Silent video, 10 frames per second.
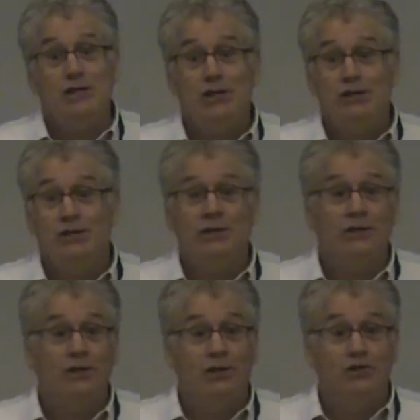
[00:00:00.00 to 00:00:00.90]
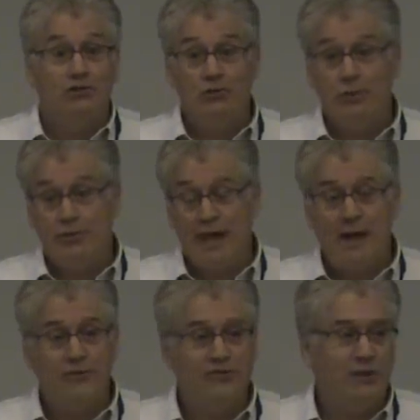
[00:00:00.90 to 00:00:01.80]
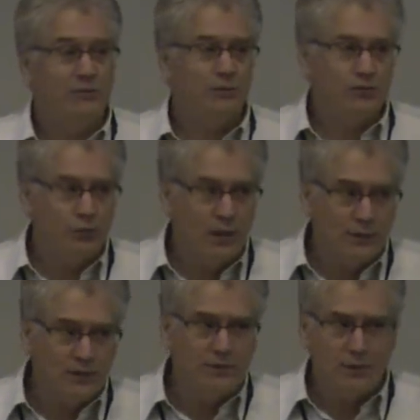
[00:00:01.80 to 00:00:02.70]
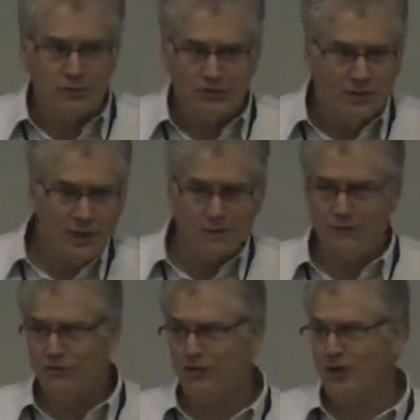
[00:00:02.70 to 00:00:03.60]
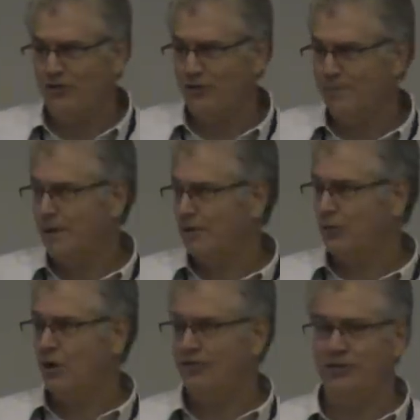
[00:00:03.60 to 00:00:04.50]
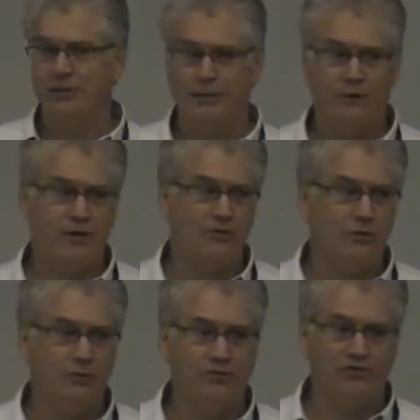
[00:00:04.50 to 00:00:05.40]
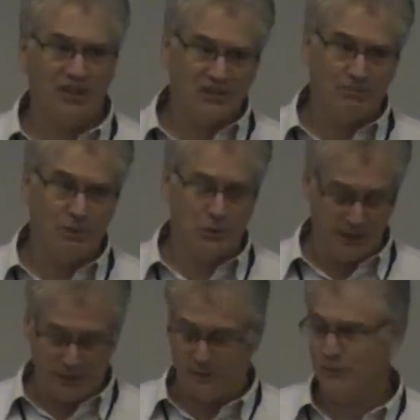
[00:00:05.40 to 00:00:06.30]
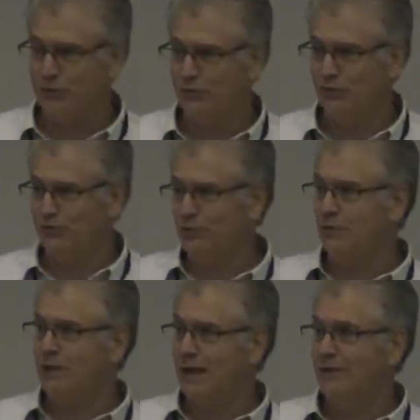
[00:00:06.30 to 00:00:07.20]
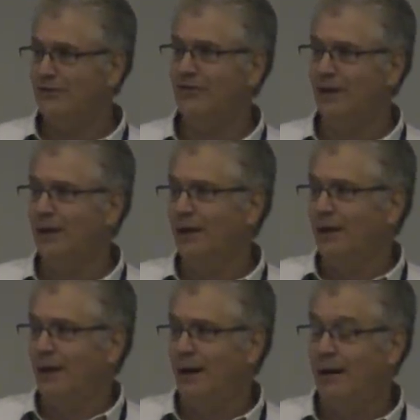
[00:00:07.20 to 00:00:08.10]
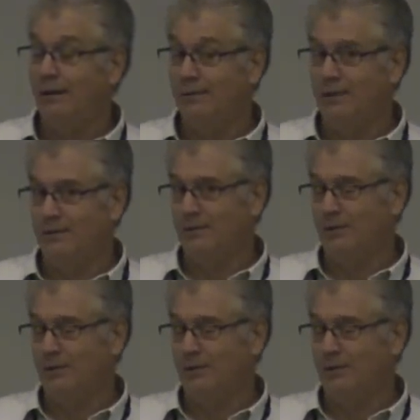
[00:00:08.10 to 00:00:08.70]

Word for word: the year 2000 was when there was a lot of discussion about crossing the threshold of 6 billion, which was viewed as uh,